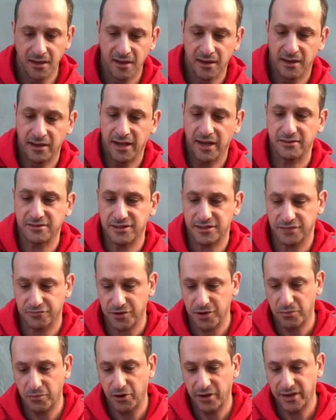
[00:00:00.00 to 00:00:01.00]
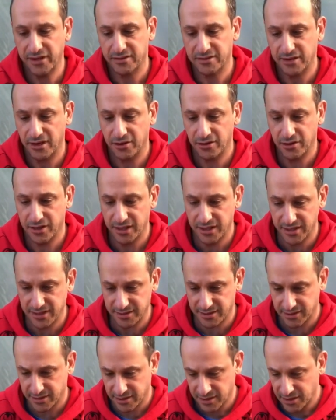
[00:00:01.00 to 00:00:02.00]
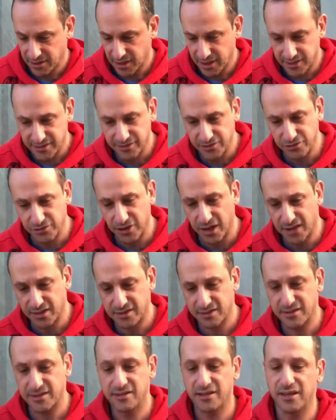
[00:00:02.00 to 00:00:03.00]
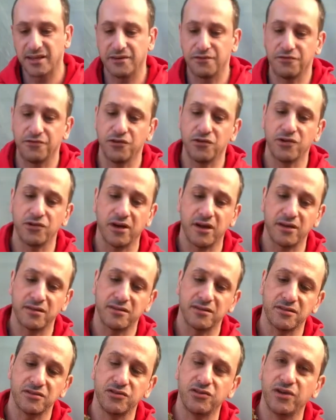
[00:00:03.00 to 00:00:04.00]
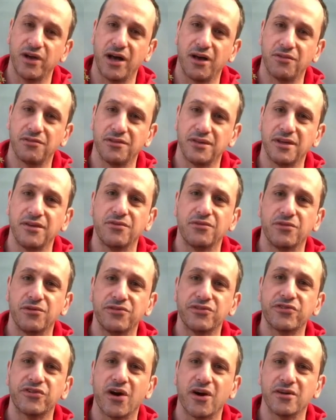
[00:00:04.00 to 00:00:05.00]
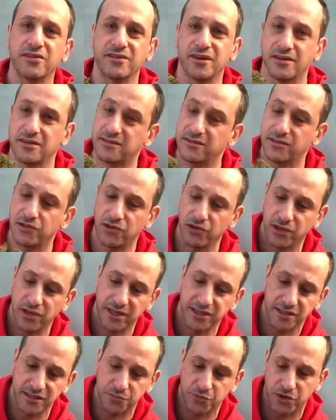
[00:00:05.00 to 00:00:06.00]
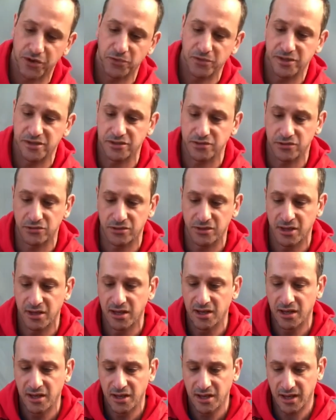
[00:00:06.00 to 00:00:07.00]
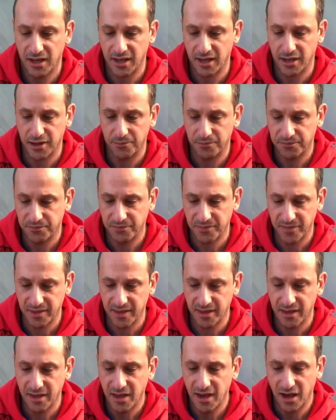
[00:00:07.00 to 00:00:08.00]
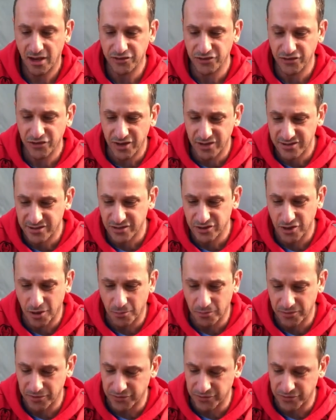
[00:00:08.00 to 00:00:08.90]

now it's just repotting, so it's still nice. There's only a few nice, new, healthy roots growing, so it's still early in spring, which is good. I do notice the top of the